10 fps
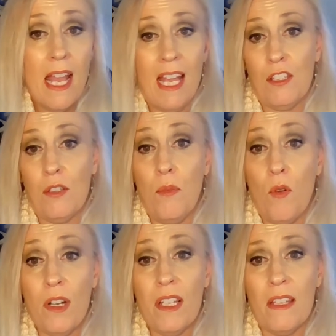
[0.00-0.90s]
and
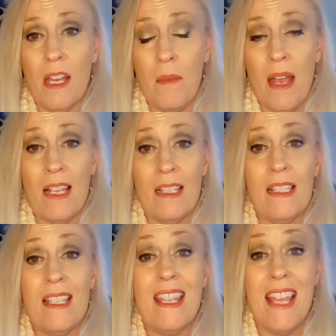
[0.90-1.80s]
supporting them
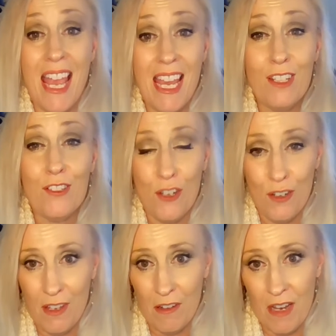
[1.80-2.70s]
as they
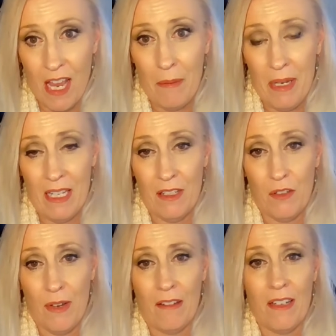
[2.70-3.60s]
turn their diabetes
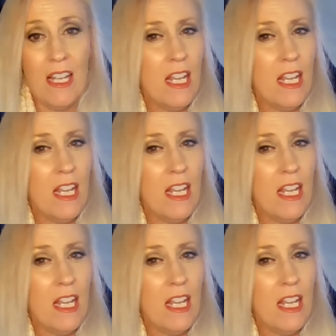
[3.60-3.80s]
around.